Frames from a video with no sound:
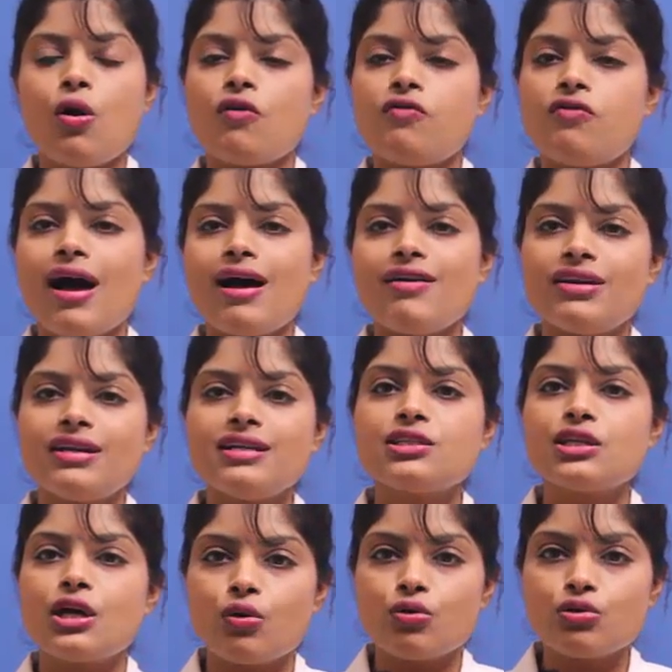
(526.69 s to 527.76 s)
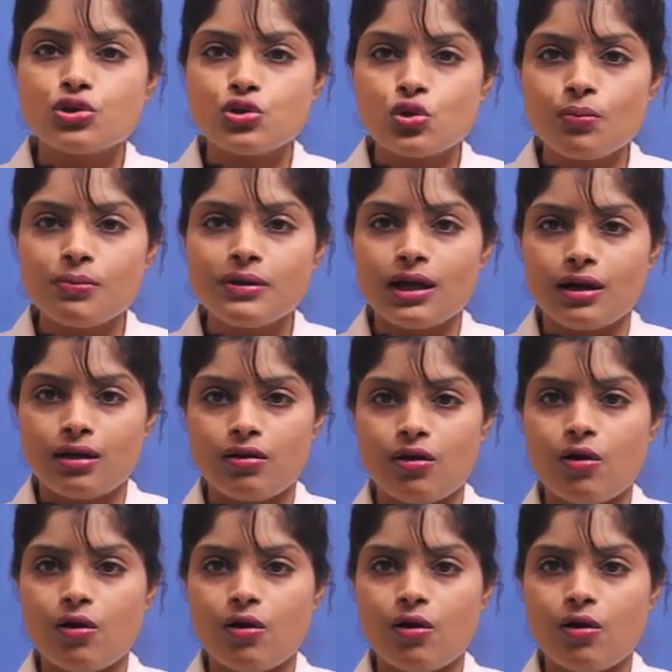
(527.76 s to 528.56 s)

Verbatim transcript: of having xerostomia